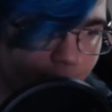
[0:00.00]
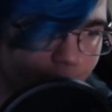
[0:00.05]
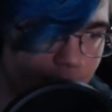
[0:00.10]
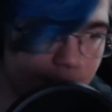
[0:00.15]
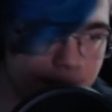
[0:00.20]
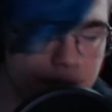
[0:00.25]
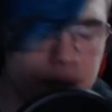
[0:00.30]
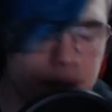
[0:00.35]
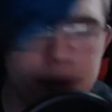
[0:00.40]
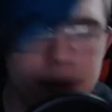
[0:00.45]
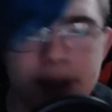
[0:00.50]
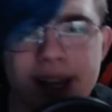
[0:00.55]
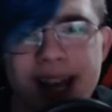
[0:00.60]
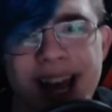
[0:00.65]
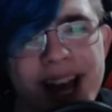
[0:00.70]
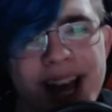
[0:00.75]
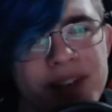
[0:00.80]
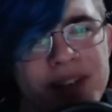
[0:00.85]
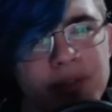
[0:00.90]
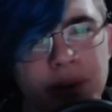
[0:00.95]
I don't think I
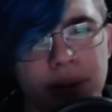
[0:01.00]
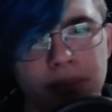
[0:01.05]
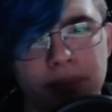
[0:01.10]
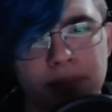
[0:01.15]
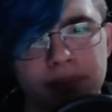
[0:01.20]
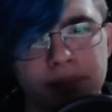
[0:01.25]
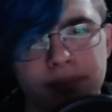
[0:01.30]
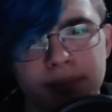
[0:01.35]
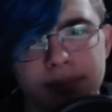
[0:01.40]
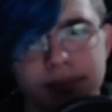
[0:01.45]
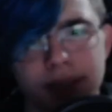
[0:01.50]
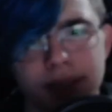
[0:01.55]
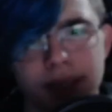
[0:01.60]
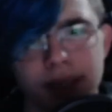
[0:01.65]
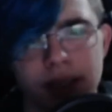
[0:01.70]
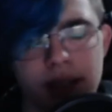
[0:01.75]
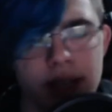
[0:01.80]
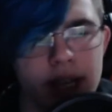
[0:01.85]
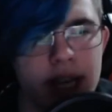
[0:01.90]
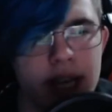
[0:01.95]
have one.
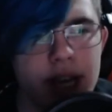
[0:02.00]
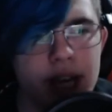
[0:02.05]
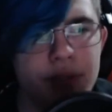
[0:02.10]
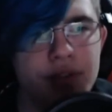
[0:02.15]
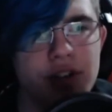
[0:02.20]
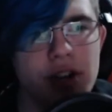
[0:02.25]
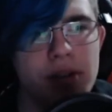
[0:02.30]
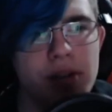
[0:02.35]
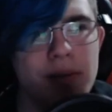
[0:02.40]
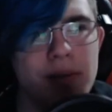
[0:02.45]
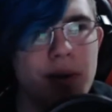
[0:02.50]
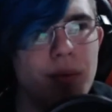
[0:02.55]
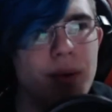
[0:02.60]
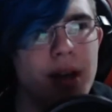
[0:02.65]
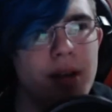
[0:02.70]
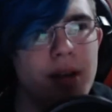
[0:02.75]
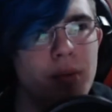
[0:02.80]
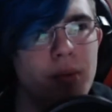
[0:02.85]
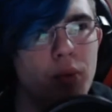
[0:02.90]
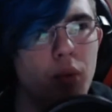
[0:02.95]
If we're talking about what
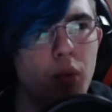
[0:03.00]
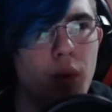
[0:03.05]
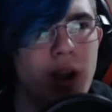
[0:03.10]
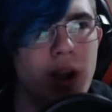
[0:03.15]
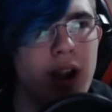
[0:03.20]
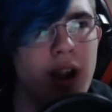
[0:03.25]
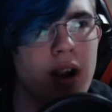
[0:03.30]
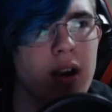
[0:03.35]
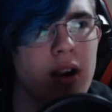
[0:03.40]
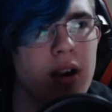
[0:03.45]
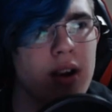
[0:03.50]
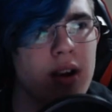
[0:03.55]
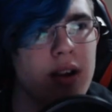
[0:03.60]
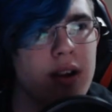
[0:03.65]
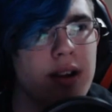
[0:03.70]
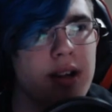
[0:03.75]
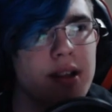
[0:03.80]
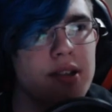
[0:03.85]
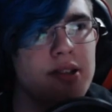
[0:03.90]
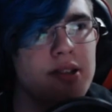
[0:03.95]
I wear,
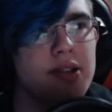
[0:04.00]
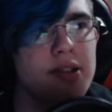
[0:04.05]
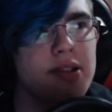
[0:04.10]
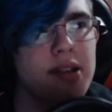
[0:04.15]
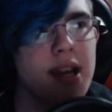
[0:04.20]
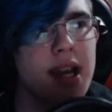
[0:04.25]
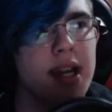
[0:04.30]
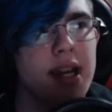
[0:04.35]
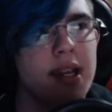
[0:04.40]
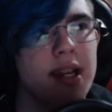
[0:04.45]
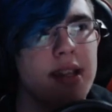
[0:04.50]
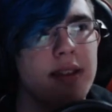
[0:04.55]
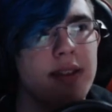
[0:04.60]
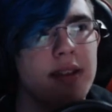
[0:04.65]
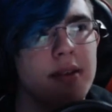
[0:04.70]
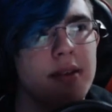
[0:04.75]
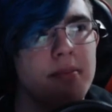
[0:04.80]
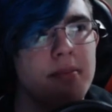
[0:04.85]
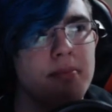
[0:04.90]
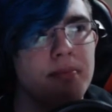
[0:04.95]
it's
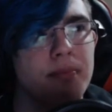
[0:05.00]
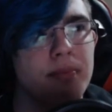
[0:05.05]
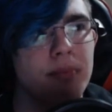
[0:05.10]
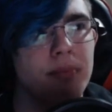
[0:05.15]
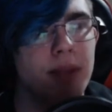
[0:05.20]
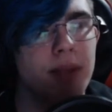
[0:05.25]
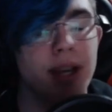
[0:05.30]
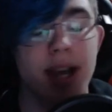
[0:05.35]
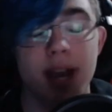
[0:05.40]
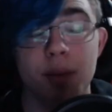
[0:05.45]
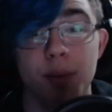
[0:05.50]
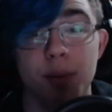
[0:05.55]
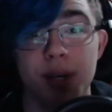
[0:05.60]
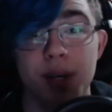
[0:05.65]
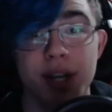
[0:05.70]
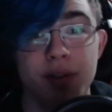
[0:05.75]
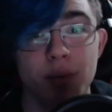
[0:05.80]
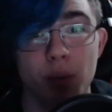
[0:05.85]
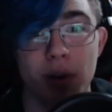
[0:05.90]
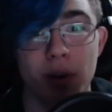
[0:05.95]
anything I would
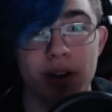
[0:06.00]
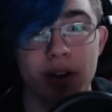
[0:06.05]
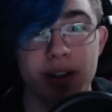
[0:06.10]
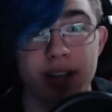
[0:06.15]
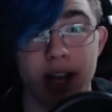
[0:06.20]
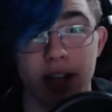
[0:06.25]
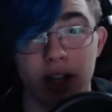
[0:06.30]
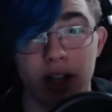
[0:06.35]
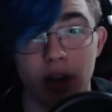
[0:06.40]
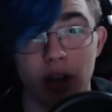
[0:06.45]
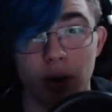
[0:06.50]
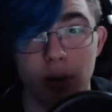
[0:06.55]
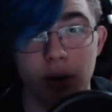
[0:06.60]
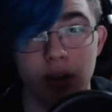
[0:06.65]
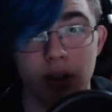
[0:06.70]
never wear yellow.